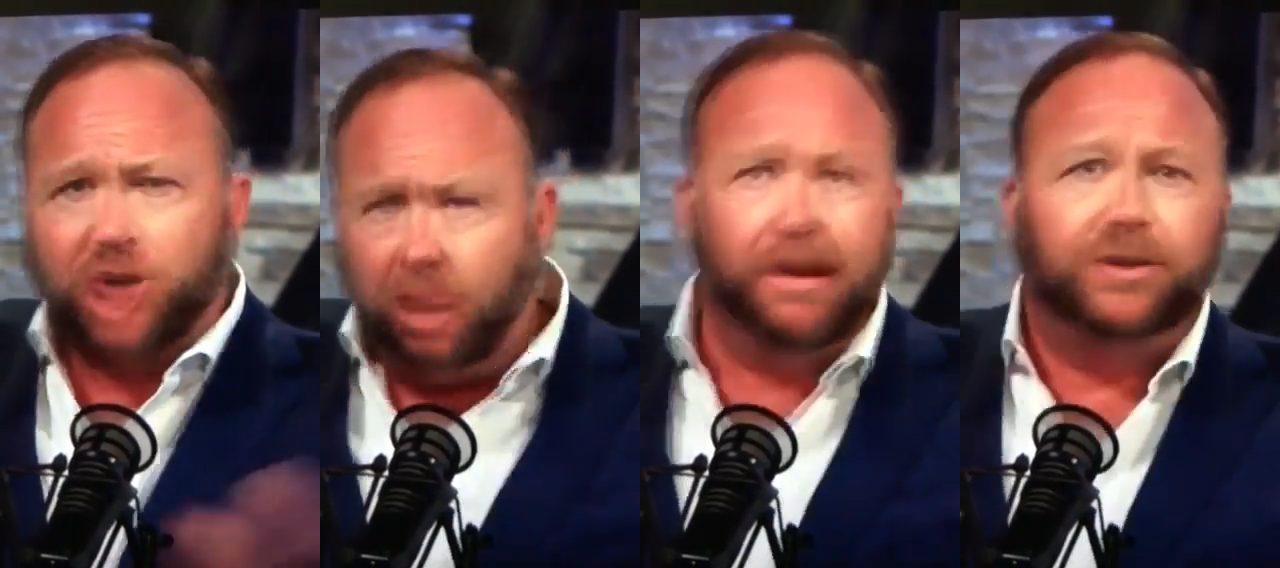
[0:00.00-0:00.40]

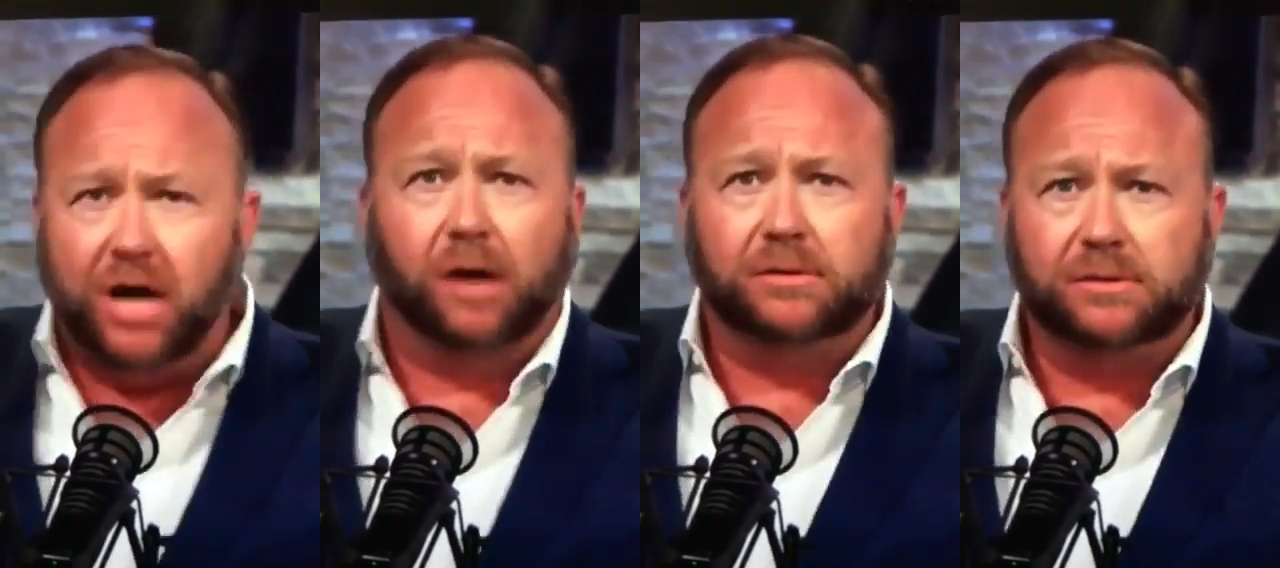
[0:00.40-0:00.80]
it's all a big
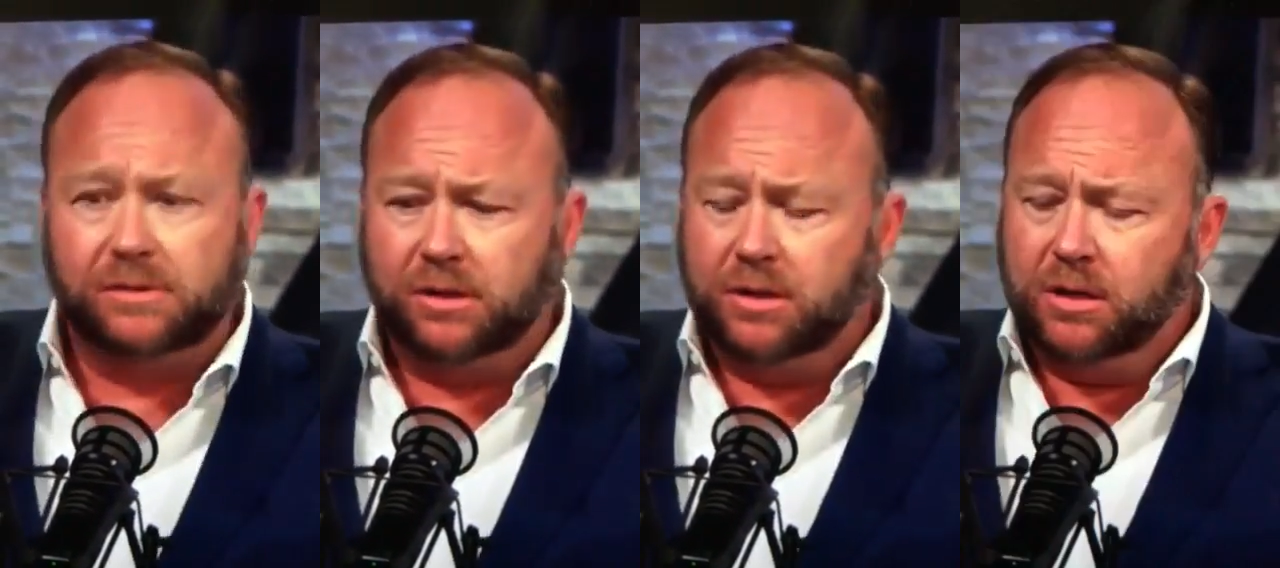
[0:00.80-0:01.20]
joke.
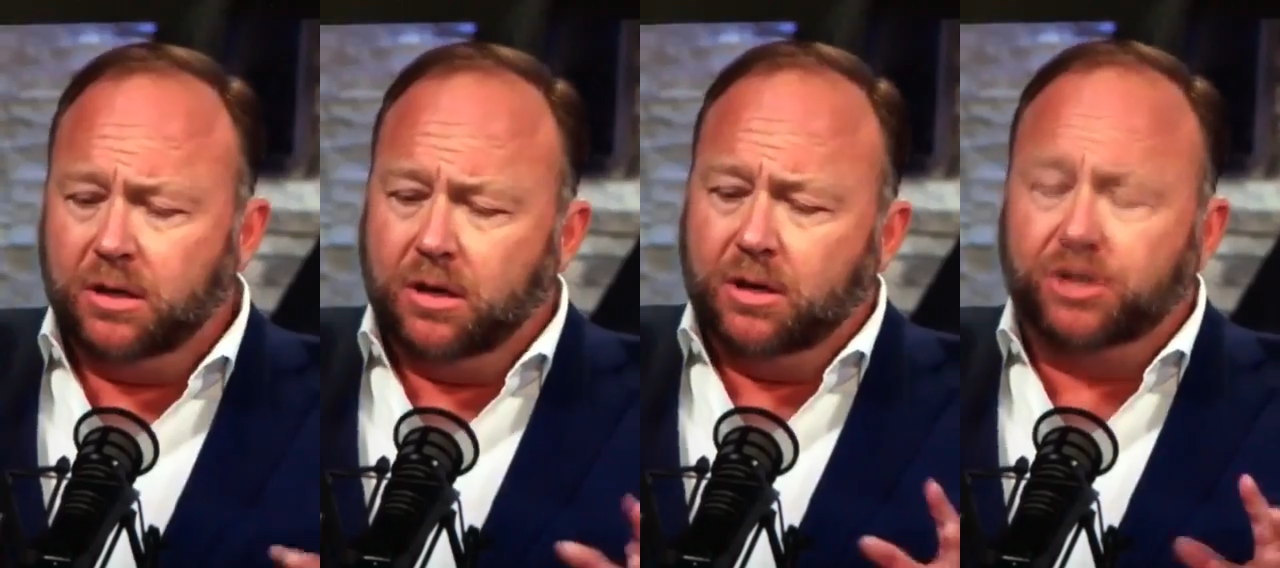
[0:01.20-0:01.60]

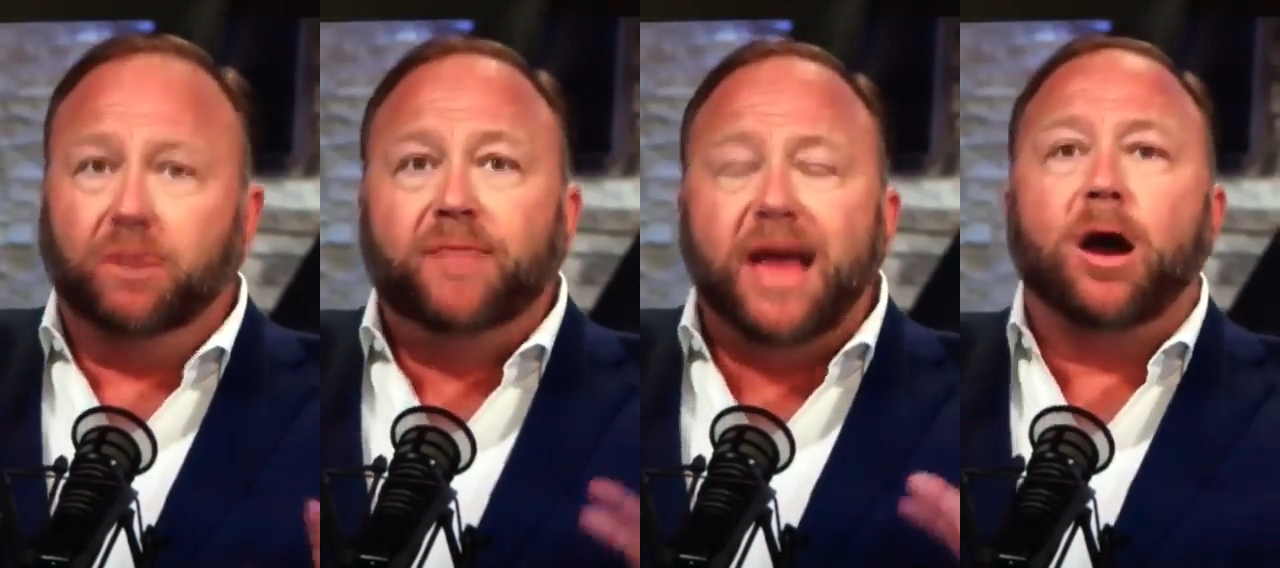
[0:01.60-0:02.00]

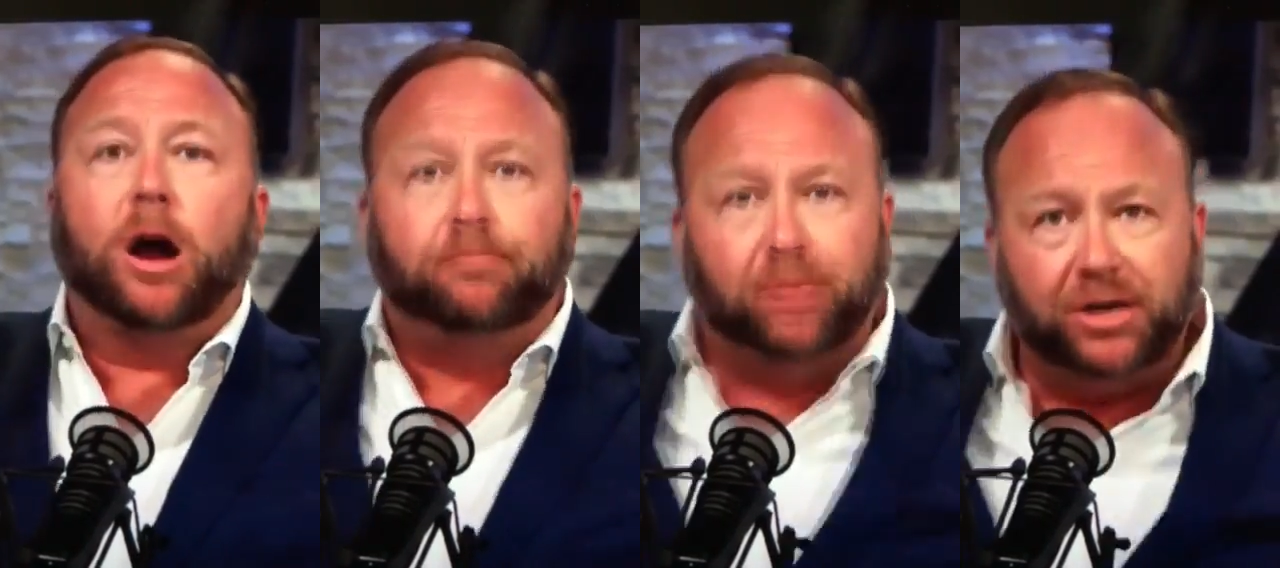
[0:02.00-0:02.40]
So they
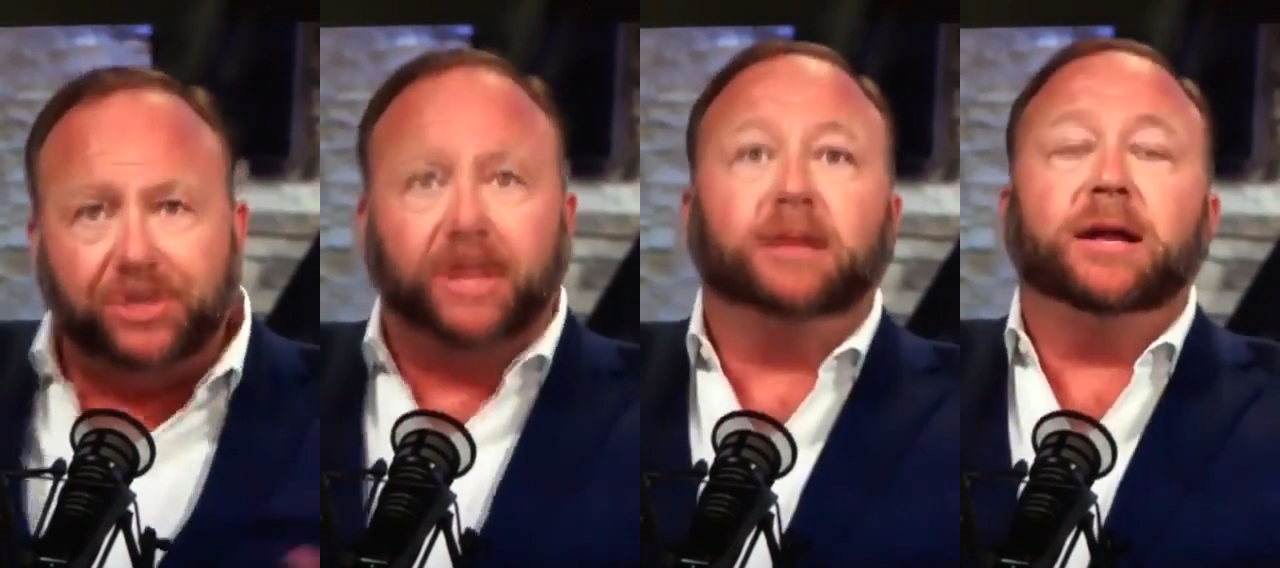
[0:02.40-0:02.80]
are
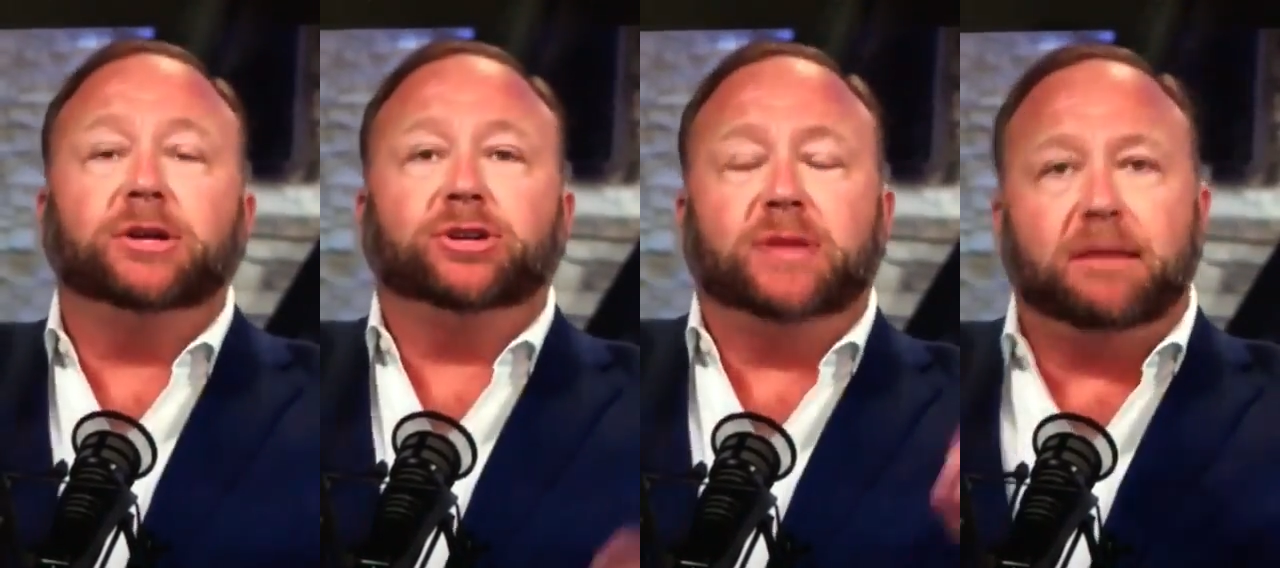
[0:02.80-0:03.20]
pushing
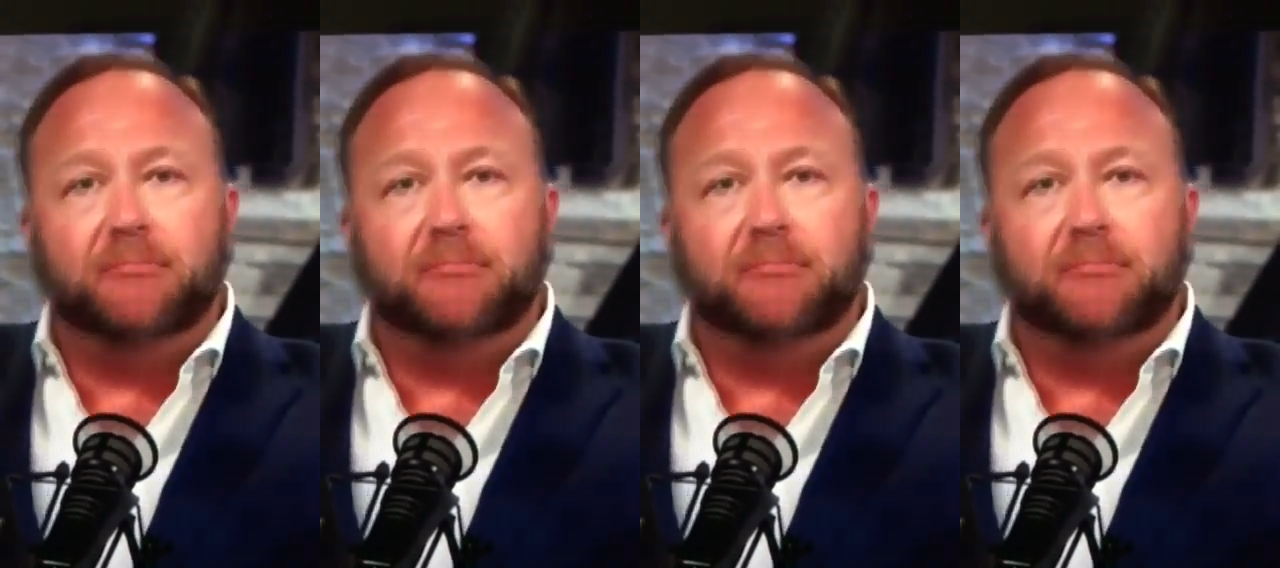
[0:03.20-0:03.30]
this.